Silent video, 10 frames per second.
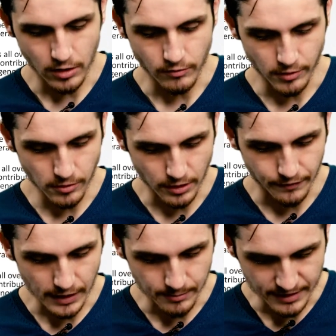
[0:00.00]
Rural
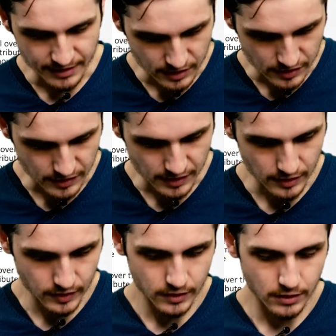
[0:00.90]
development
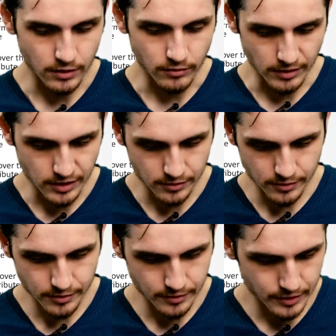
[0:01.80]
agencies,
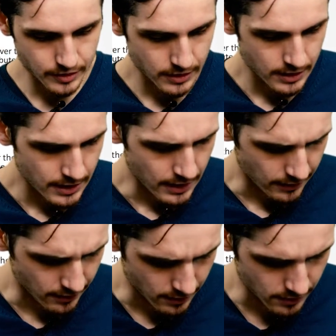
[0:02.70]
researchers,
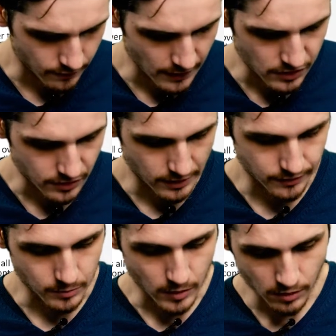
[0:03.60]
and conservationists
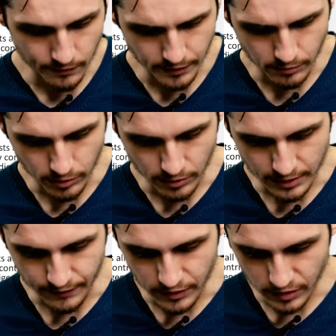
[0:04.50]
from all over the world
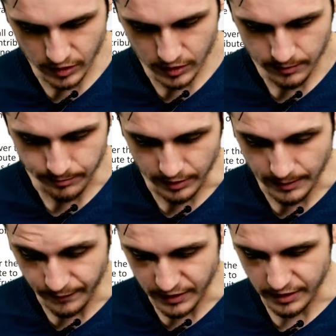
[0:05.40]
have thus put
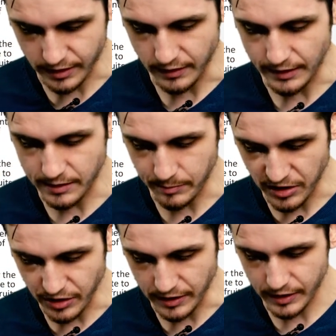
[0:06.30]
emphasis on these
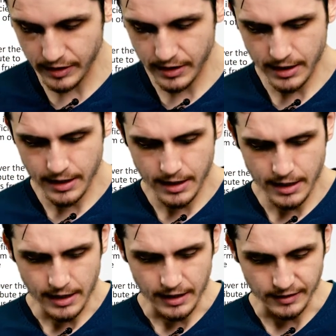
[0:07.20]
species
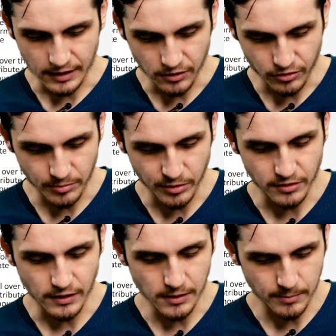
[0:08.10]
as they contribute to
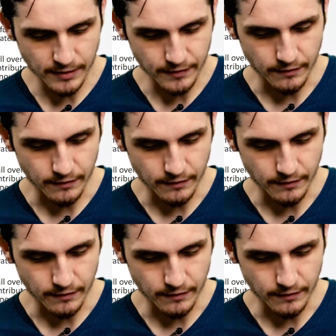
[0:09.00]
the uplift